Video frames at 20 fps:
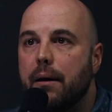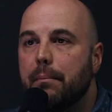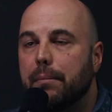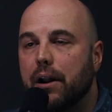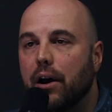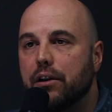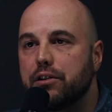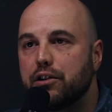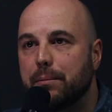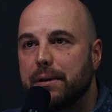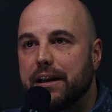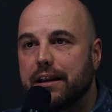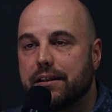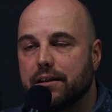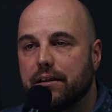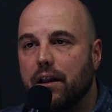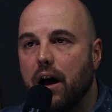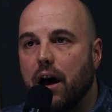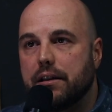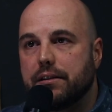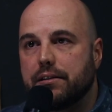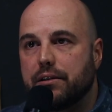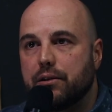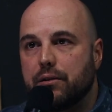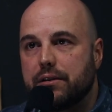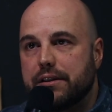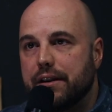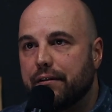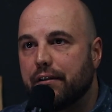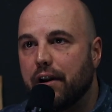but also because
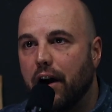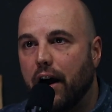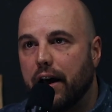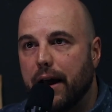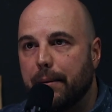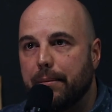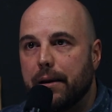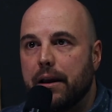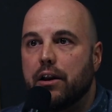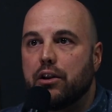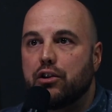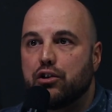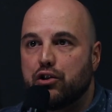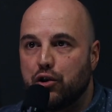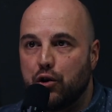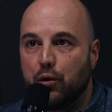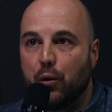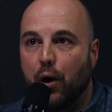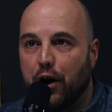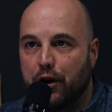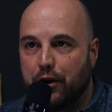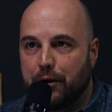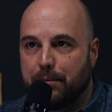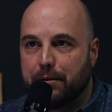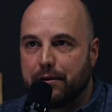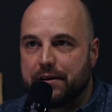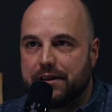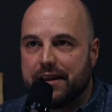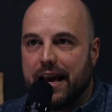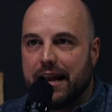lawsuits have gone up
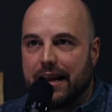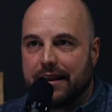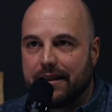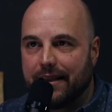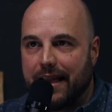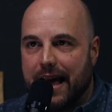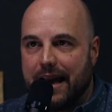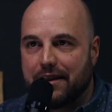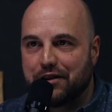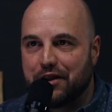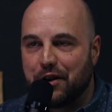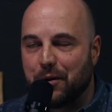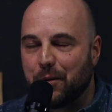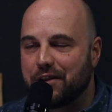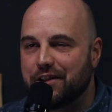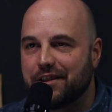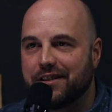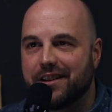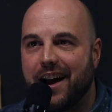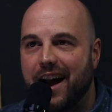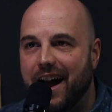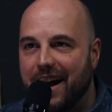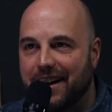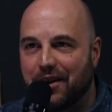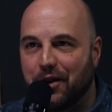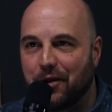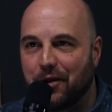200% in the last year, which is kind of